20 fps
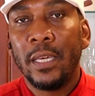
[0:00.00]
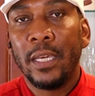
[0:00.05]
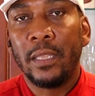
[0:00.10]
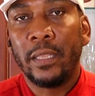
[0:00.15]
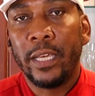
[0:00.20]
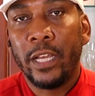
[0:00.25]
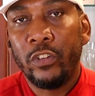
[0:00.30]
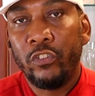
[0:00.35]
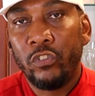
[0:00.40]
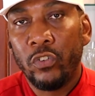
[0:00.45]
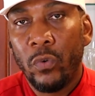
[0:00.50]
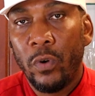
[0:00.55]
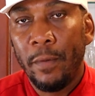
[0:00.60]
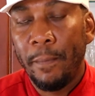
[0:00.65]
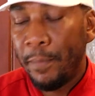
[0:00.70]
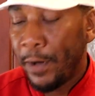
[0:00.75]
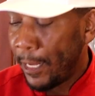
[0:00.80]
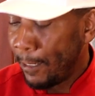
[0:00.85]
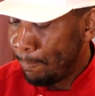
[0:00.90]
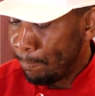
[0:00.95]
hit that
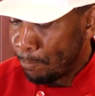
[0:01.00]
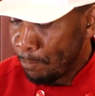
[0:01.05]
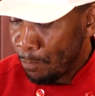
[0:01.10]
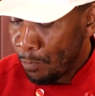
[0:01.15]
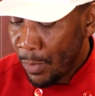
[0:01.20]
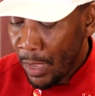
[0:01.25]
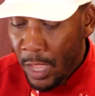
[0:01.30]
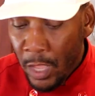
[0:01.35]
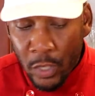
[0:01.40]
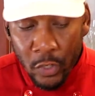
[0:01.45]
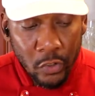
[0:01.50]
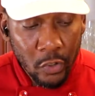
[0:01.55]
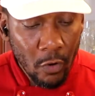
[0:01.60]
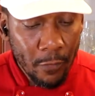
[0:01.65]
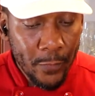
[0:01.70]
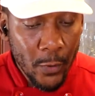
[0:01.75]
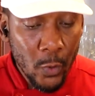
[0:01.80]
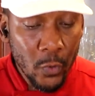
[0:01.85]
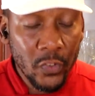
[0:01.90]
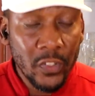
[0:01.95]
join button.
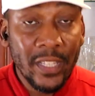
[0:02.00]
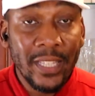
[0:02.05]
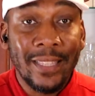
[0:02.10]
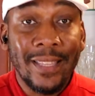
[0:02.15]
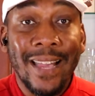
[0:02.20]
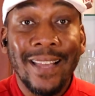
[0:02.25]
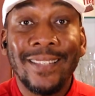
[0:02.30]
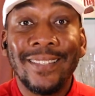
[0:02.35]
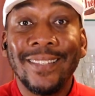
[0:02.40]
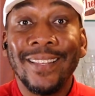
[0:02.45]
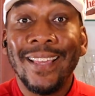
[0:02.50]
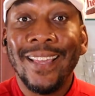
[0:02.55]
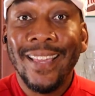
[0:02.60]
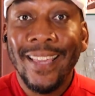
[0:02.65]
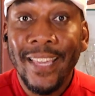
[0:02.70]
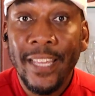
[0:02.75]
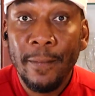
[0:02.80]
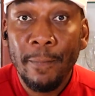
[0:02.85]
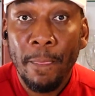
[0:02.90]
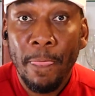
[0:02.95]
So folks, that's
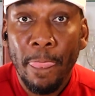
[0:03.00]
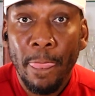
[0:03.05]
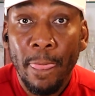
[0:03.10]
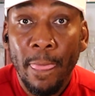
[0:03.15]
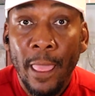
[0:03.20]
it.